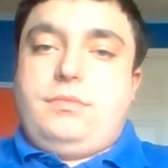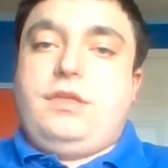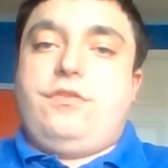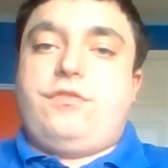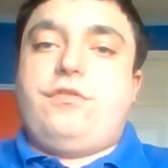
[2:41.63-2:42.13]

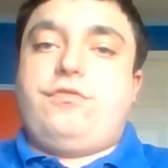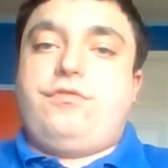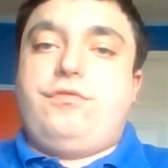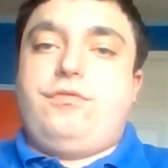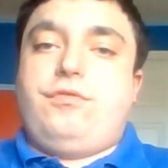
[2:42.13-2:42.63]
And it's
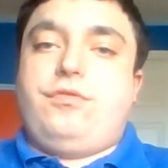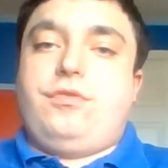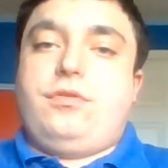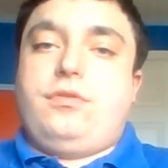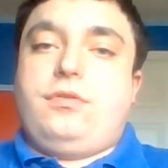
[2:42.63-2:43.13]
also
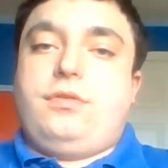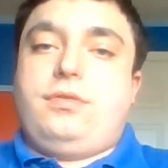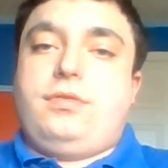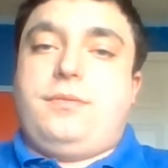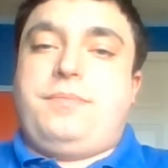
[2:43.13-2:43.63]

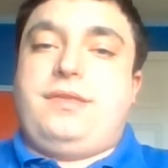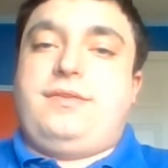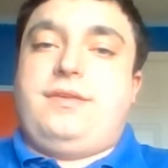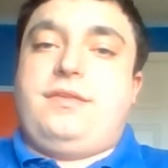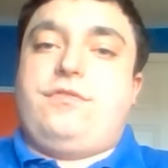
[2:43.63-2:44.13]

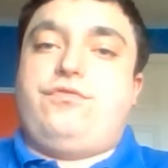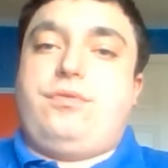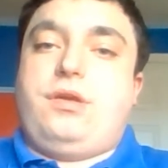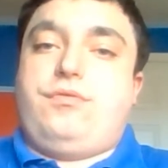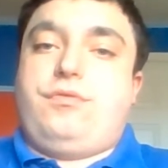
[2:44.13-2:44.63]
depicted in the
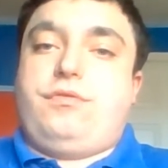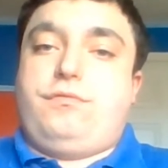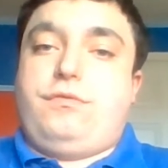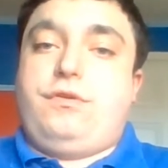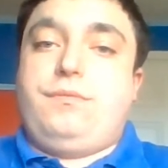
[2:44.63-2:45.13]
trailer
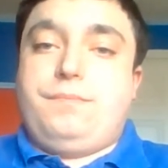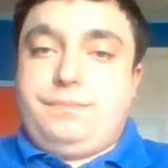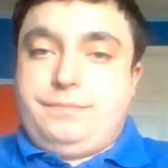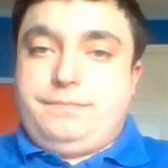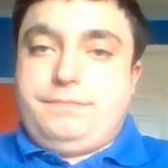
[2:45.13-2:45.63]
as well,
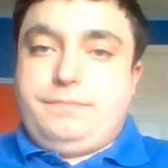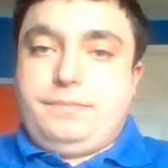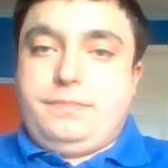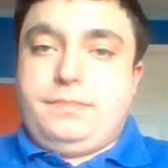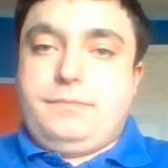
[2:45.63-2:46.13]

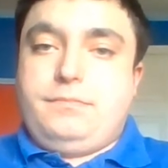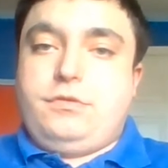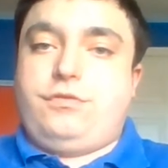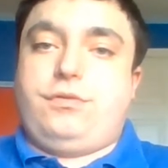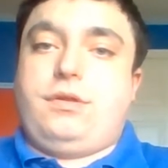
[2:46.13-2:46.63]

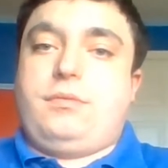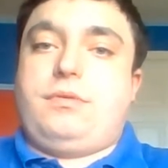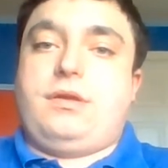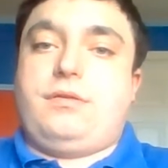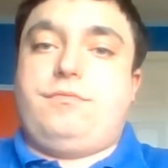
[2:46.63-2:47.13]
so that I'm
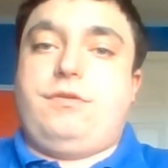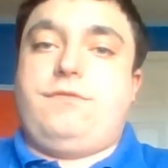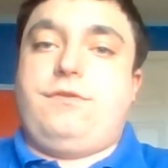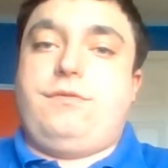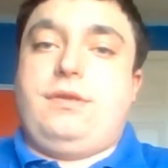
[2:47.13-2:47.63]
not
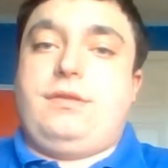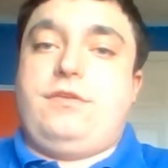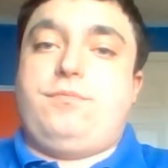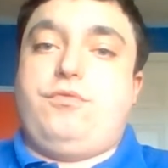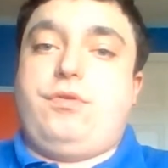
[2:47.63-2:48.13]
revealing
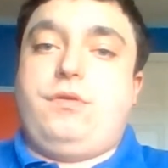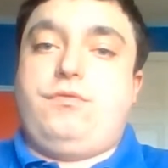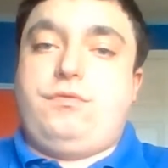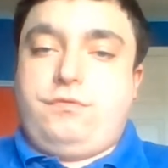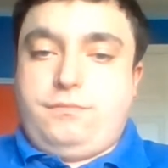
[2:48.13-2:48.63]
any
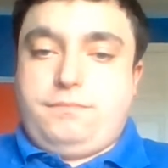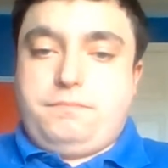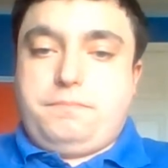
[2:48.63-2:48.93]
spoilers.